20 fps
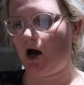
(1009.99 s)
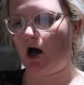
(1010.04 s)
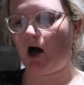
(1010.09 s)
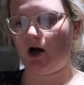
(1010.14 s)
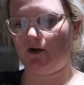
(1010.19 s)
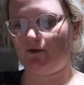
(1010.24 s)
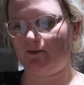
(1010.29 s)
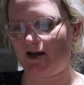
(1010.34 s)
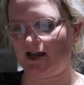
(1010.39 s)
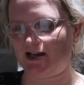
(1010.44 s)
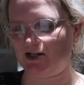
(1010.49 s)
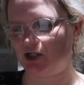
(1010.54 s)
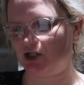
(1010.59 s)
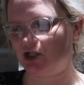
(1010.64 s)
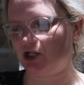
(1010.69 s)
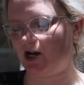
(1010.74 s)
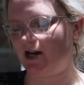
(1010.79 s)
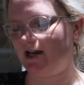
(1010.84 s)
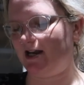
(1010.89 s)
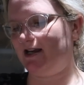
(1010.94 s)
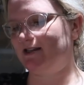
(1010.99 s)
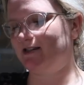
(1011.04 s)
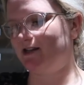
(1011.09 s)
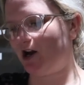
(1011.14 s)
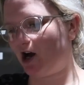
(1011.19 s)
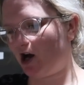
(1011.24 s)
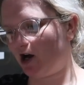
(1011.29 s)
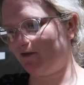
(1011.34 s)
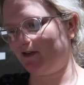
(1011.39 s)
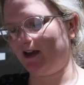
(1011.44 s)
half Malaysian Chinese
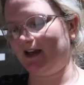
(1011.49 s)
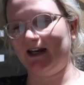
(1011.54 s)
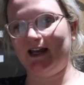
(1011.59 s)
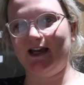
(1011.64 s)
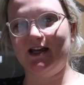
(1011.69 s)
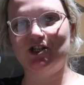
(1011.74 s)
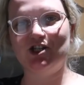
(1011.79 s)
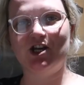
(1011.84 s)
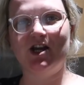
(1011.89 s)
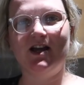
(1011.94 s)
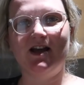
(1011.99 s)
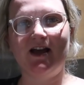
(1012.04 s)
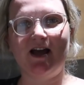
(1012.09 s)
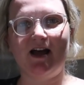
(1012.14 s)
and half English finish.